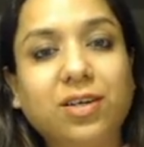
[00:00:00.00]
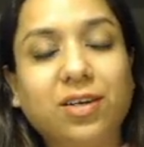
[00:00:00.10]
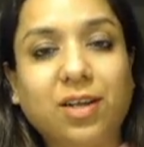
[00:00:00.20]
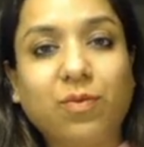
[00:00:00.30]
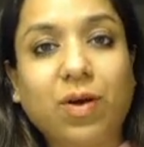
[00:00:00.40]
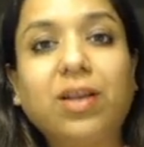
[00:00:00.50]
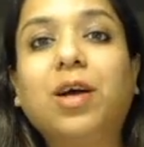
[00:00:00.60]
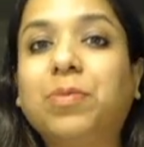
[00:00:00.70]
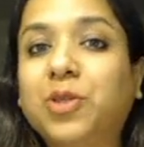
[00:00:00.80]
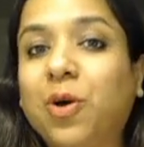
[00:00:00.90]
Khandelwal,
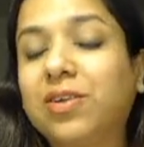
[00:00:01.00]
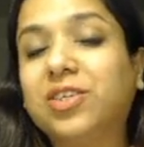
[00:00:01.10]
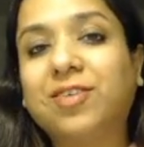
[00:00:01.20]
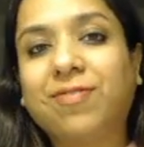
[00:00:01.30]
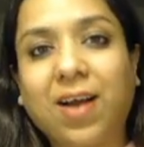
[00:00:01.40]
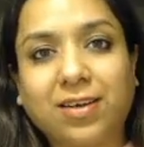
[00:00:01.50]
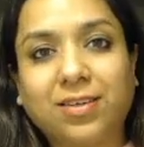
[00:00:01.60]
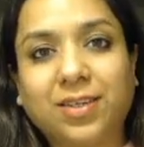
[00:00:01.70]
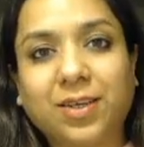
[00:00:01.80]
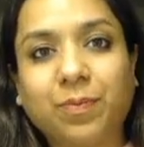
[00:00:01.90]
a pathology
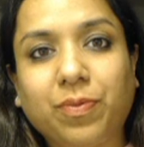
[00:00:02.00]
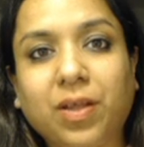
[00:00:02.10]
faculty.